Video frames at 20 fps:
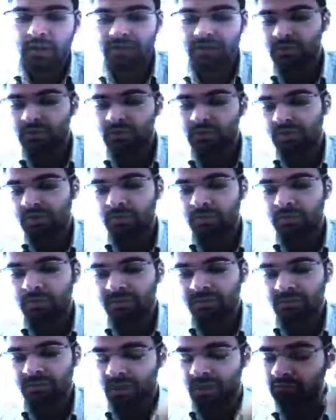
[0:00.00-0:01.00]
insurance
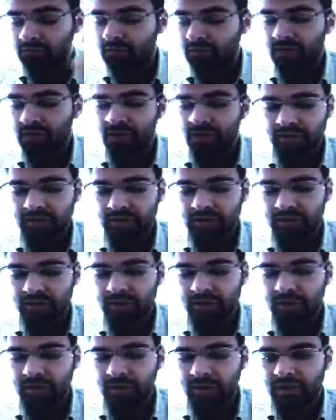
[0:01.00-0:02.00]
companies try to find
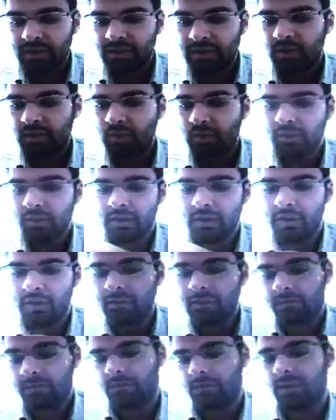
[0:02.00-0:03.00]
customers, so there
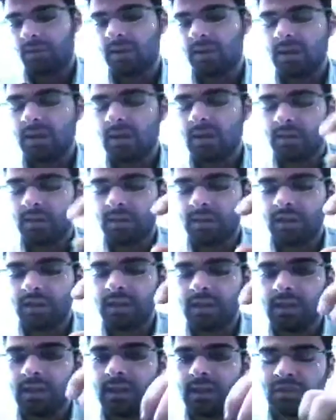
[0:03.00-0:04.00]
are
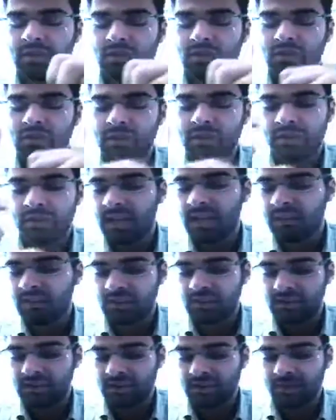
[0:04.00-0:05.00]
the insurance
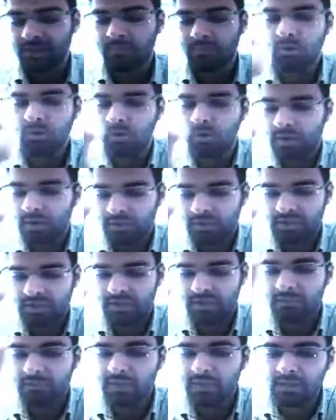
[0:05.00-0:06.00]
agents and brokers
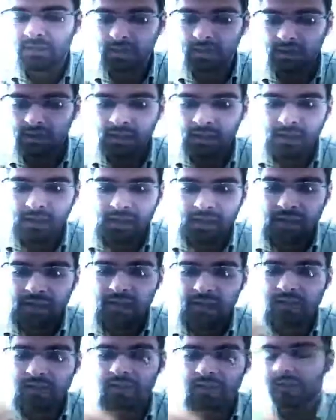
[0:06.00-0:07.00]
in the middle
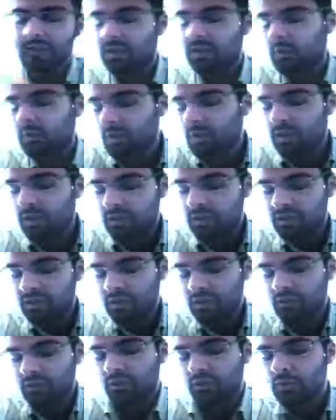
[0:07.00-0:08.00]
that their work is
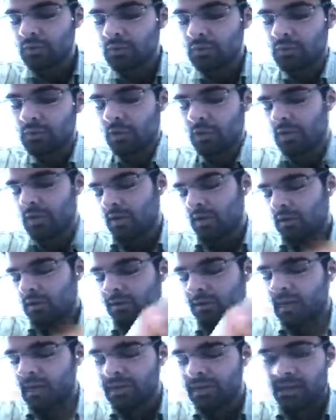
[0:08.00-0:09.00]
to
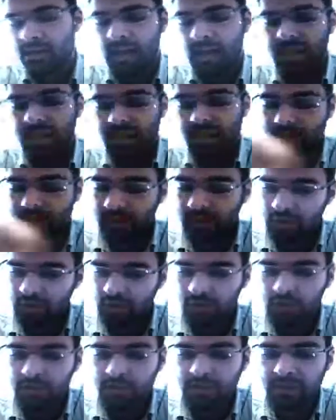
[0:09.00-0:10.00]
find clients for the
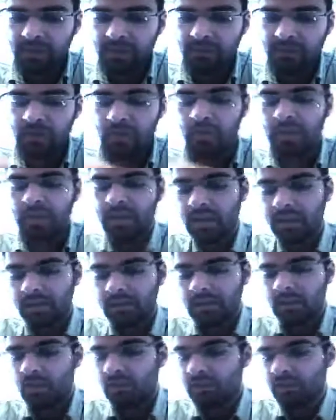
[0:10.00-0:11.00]
company, so they get
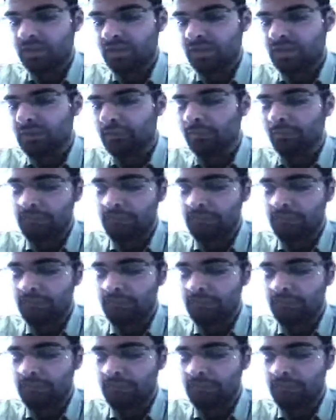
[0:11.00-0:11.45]
their commission.